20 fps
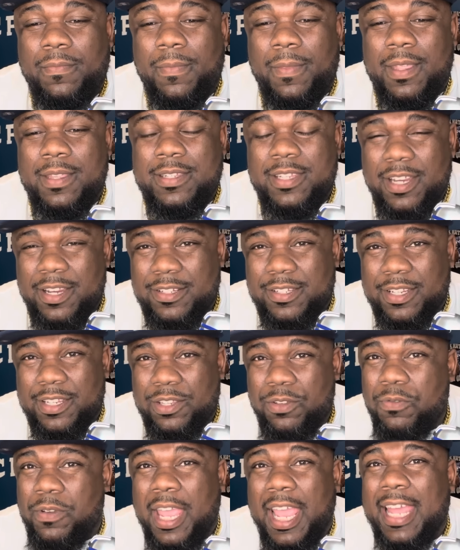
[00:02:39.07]
Seriously,
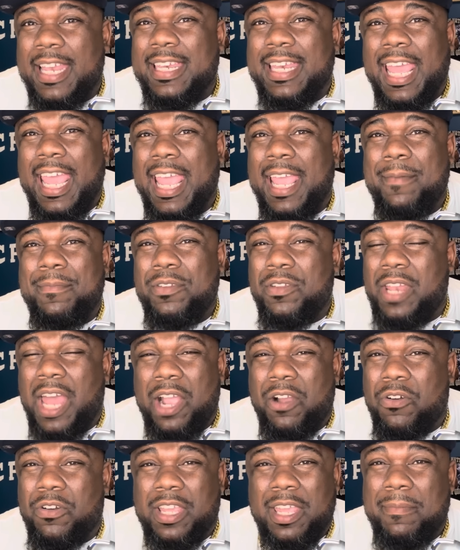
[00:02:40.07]
you're not
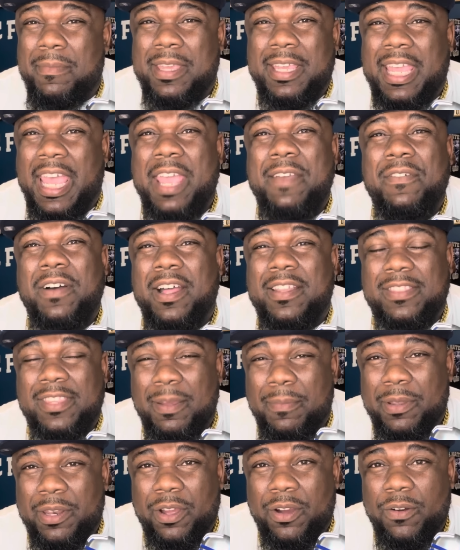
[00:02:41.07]
going to give me Kayvon
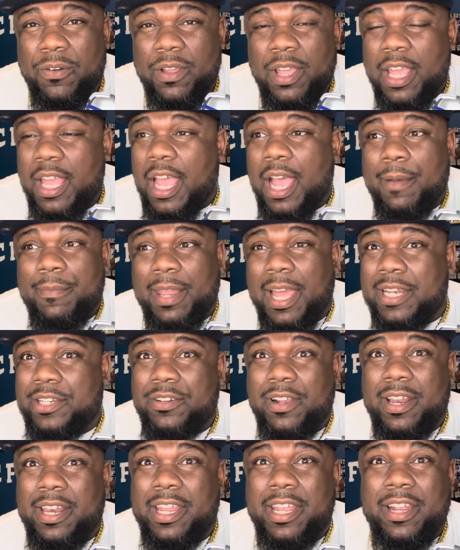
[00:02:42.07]
Thibodeau. I'm not
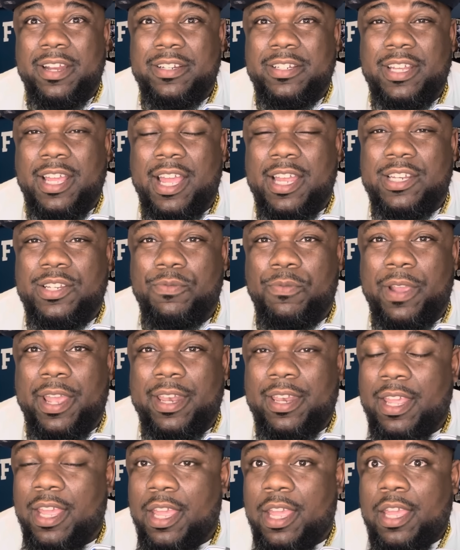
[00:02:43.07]
trying to hear Josh
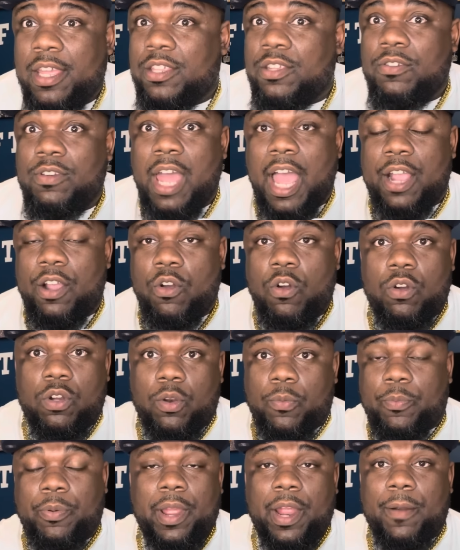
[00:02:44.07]
Sweat. You're not going to
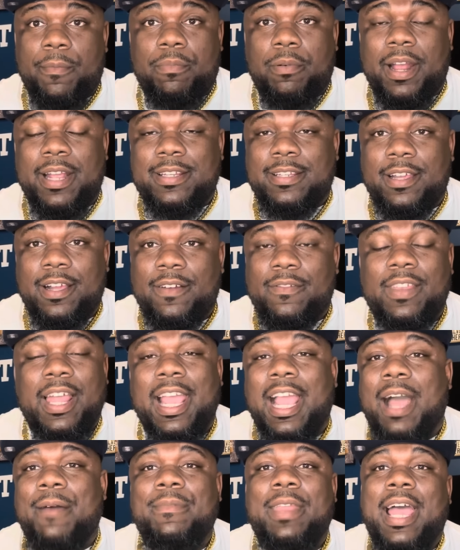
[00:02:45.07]
compare Bryce Huff.
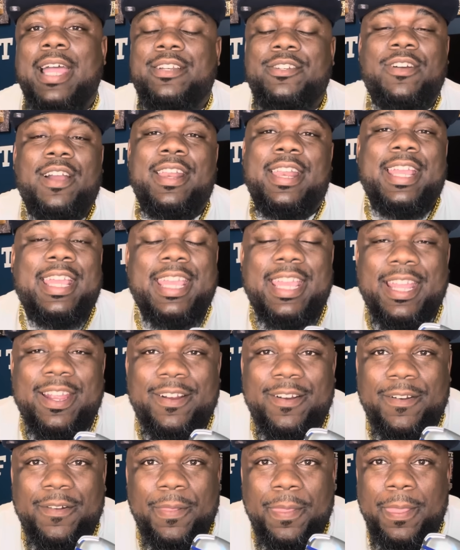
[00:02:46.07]
Like, I'm not trying to
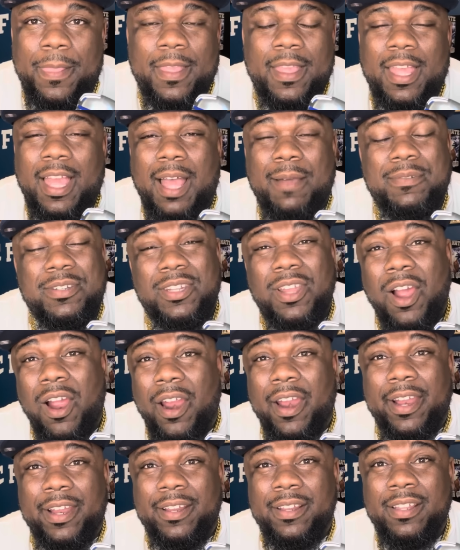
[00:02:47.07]
hear. I'm
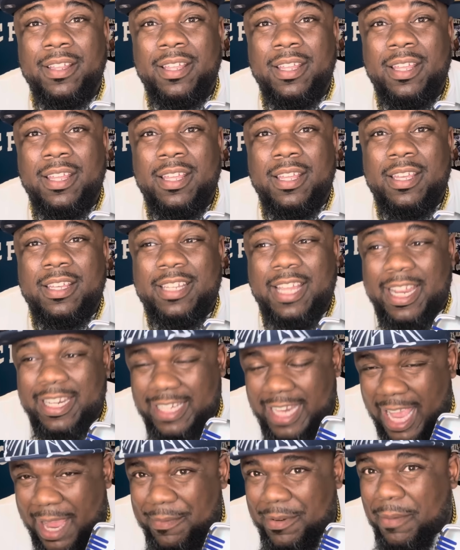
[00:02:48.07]
sorry. Like,
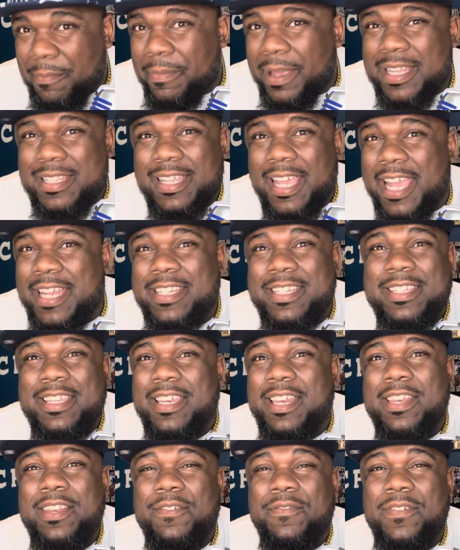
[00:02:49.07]
name the best edges in
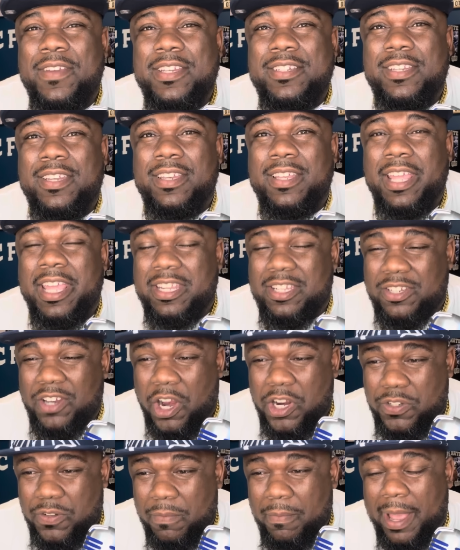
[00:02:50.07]
the division. It
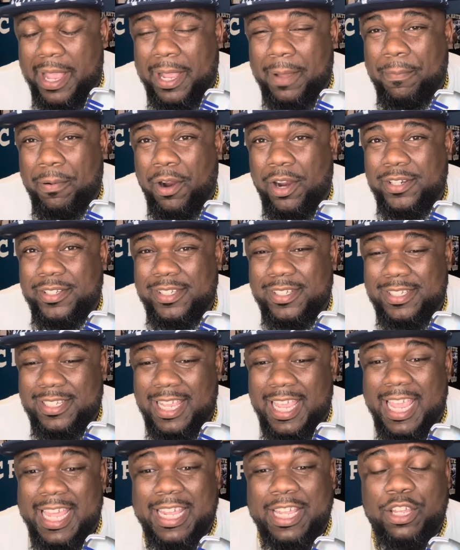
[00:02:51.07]
starts with Micah Parsons.
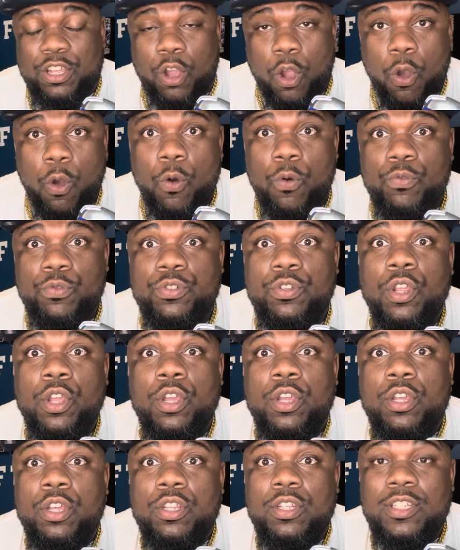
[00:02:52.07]
It goes
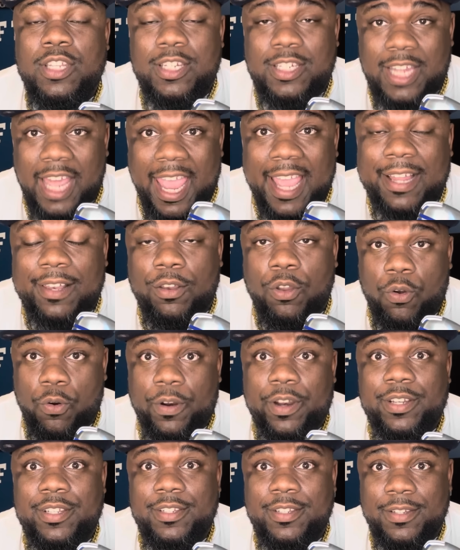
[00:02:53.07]
to Tank
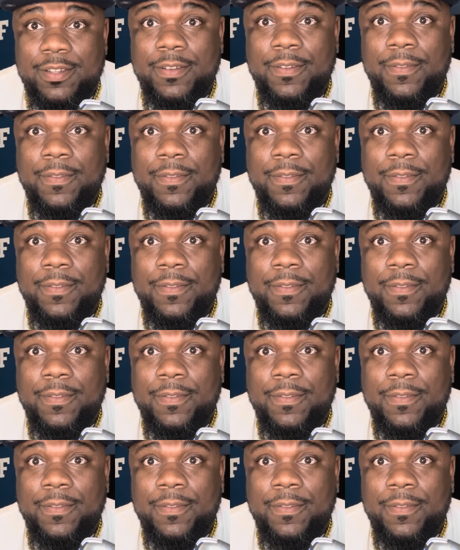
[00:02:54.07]
Lawrence.